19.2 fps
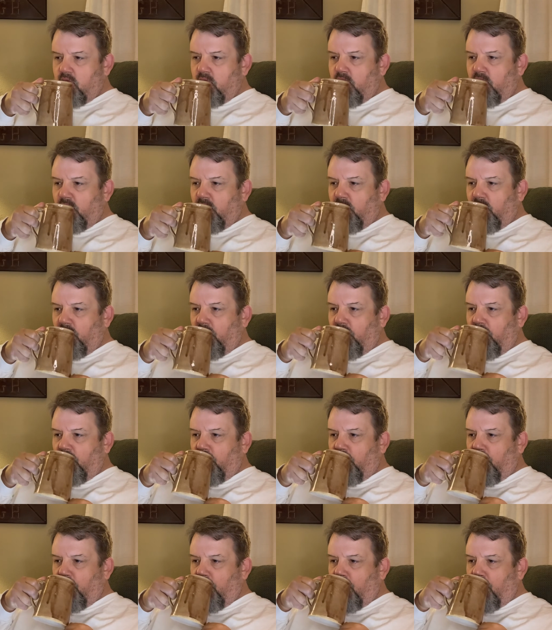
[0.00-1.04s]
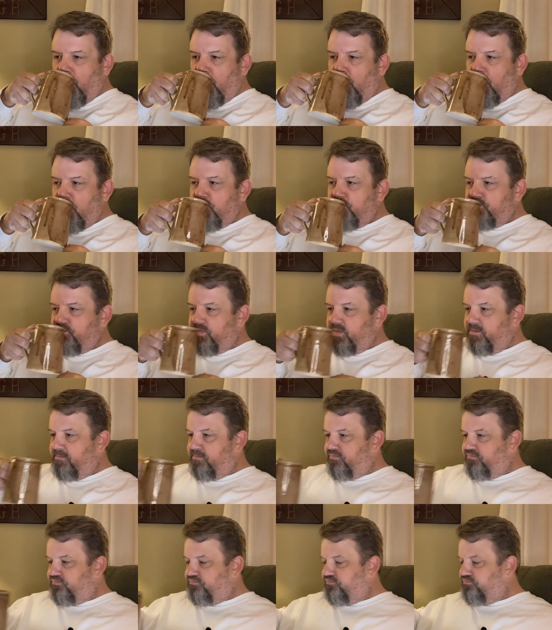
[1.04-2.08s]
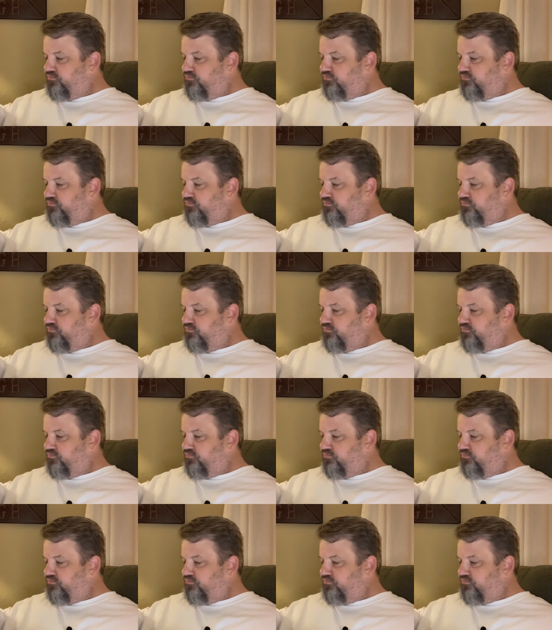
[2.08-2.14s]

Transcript: (no one is talking)